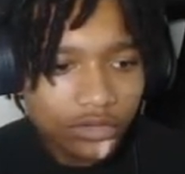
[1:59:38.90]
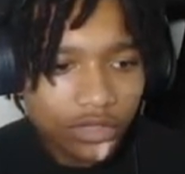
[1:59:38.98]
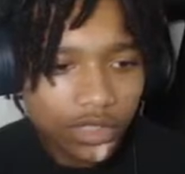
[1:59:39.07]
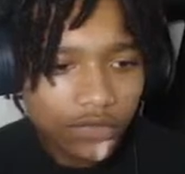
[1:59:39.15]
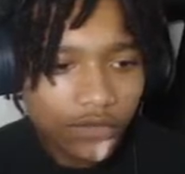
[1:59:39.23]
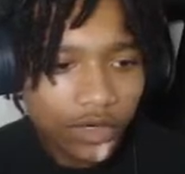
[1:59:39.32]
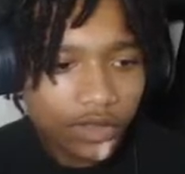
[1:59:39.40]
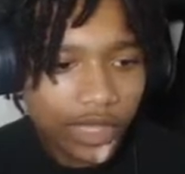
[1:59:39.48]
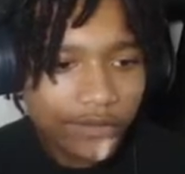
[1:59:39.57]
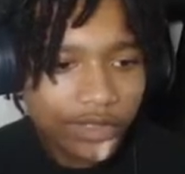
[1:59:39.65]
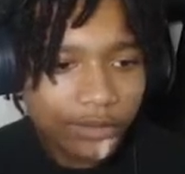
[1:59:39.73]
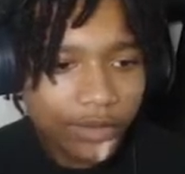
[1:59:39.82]
Like, if our
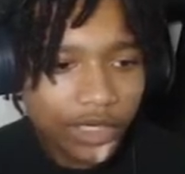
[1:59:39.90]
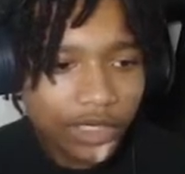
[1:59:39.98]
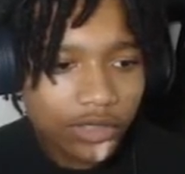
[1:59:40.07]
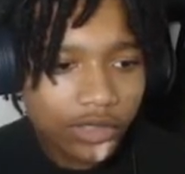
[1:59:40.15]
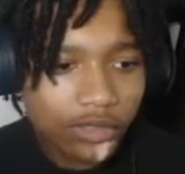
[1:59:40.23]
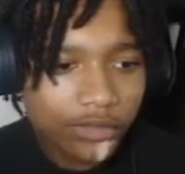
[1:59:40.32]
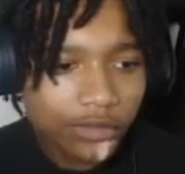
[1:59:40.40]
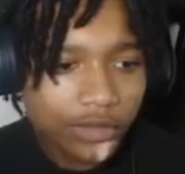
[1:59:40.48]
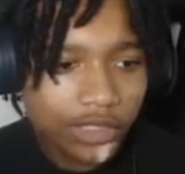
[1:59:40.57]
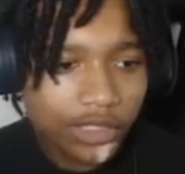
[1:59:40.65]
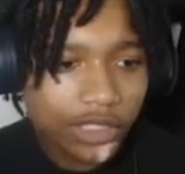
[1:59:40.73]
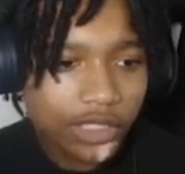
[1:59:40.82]
life depended on it, we
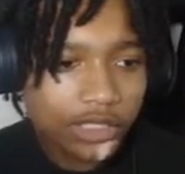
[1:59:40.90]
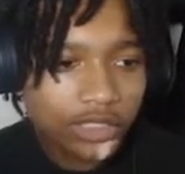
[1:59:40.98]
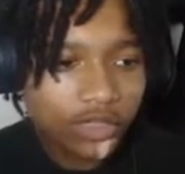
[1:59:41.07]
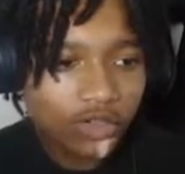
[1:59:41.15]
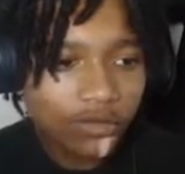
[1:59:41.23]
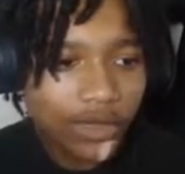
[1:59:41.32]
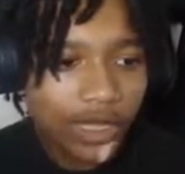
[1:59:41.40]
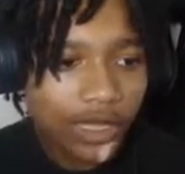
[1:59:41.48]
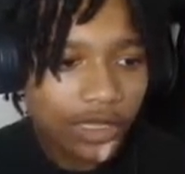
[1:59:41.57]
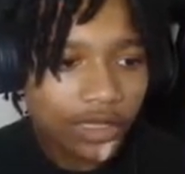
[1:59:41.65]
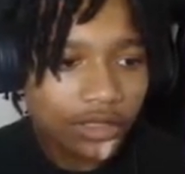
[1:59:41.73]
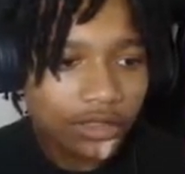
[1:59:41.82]
would need it so
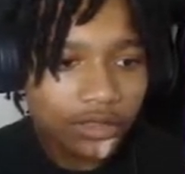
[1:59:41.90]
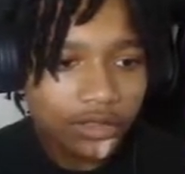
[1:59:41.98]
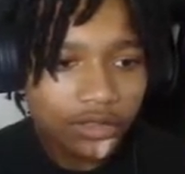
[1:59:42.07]
bad